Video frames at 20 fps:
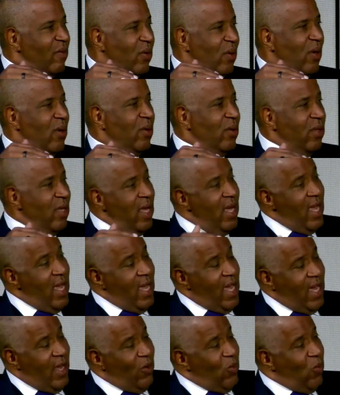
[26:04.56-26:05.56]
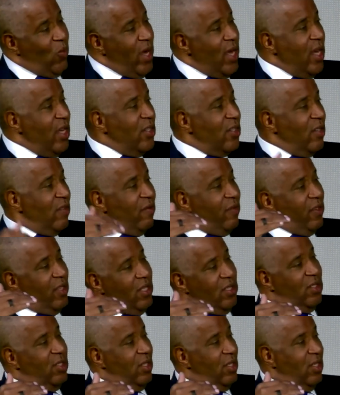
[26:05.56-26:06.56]
of growth in wage
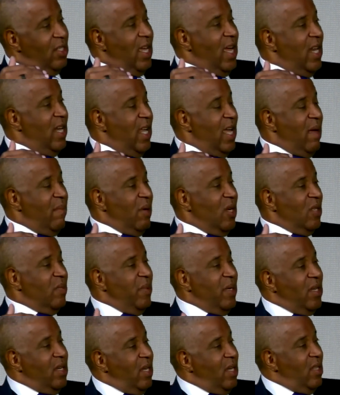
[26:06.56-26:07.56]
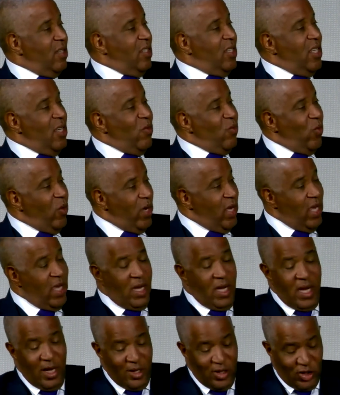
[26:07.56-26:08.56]
inflation dynamics because he
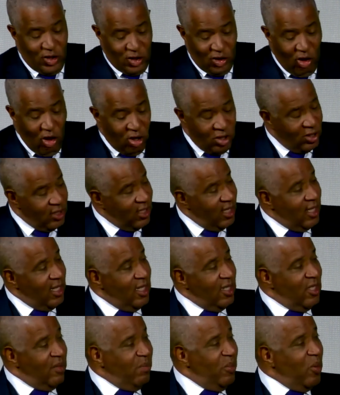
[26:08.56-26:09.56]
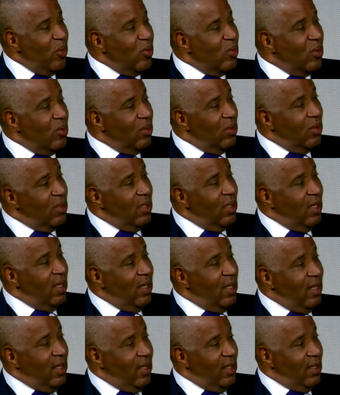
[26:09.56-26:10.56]
he exhausted his pool.
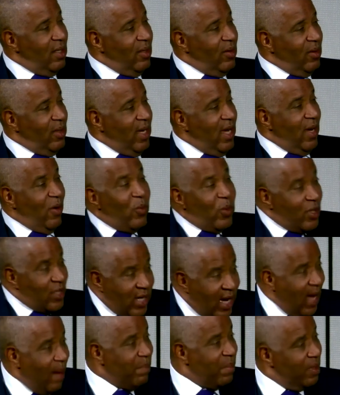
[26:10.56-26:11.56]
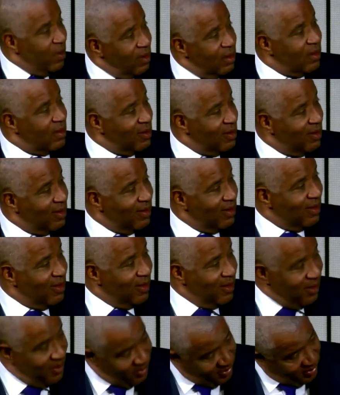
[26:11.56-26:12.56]
Mm-hmm. Okay, which happens. Indeed.